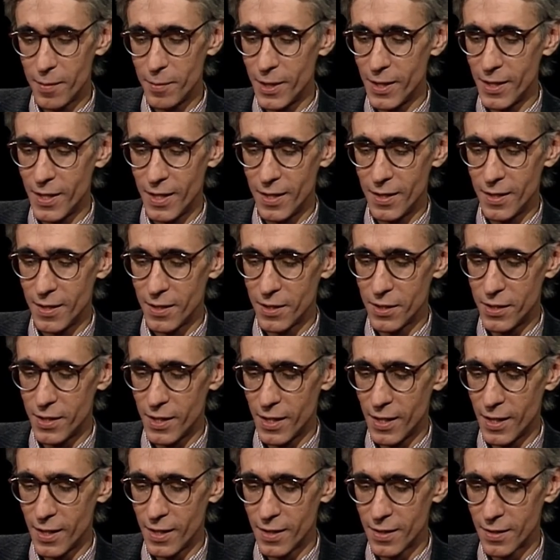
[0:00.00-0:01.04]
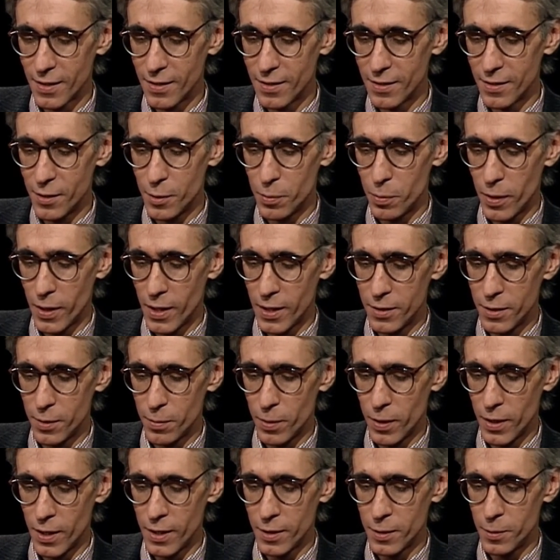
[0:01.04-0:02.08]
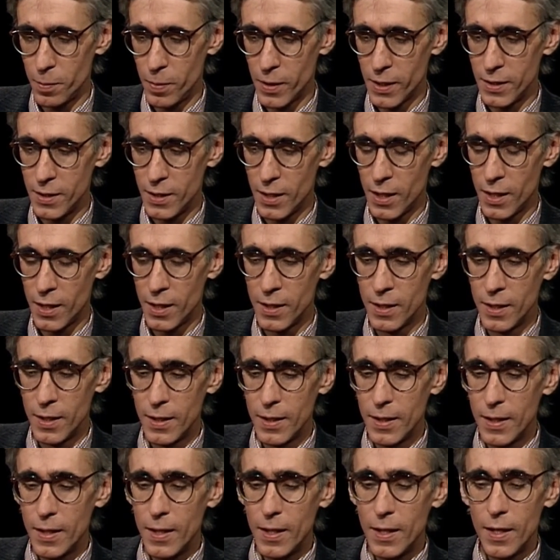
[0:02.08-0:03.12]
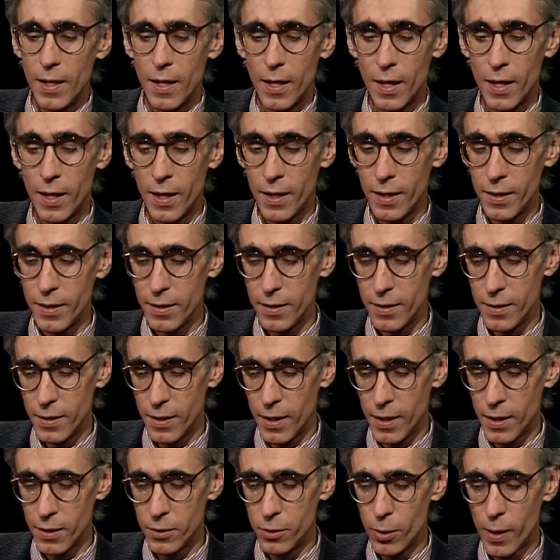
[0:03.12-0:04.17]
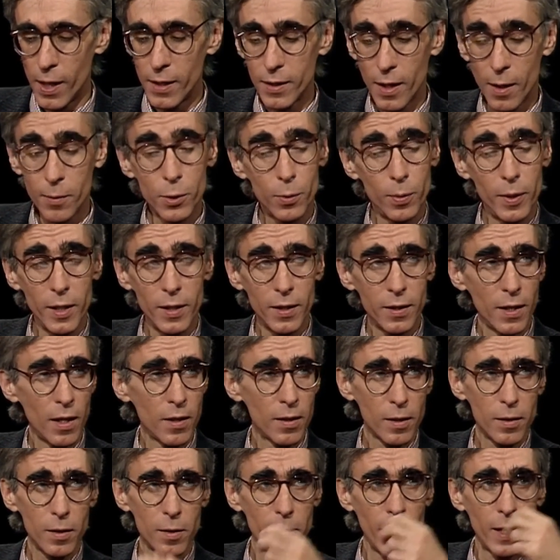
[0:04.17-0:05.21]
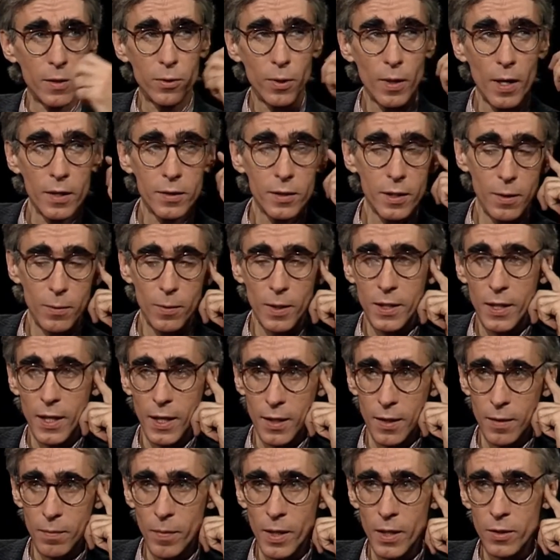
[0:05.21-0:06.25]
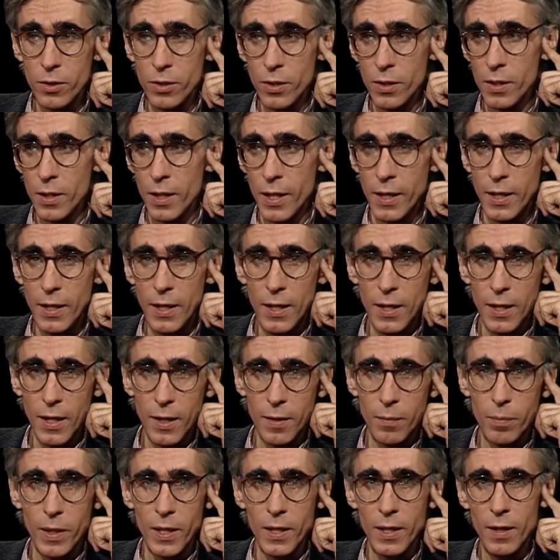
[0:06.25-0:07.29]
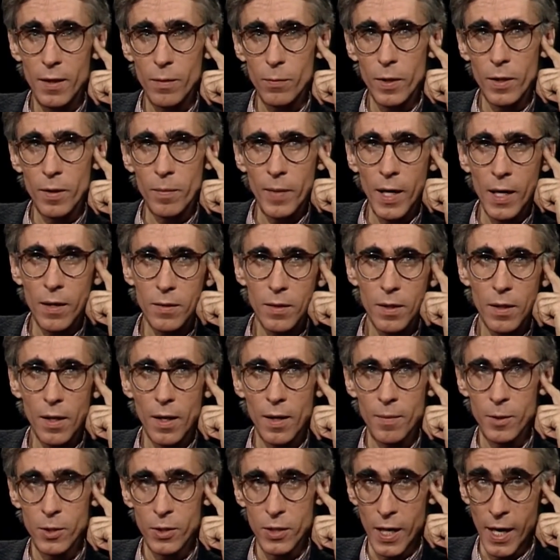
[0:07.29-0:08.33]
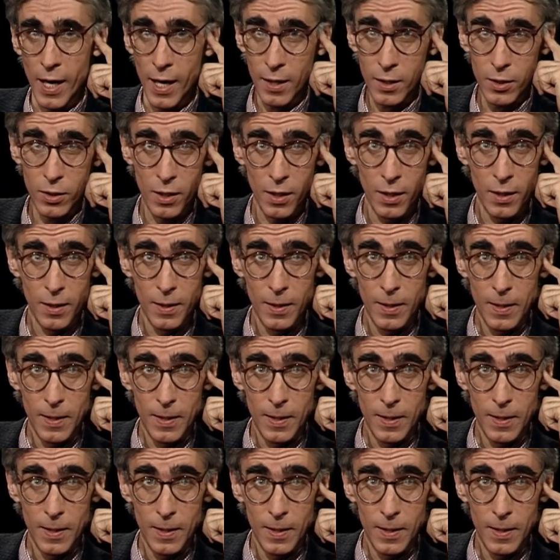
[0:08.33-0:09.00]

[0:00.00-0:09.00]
Simon and others. Surprise, surprise. But I was reading an article about Trotsky one day that mentioned that he had been hit with a mountain climber's axe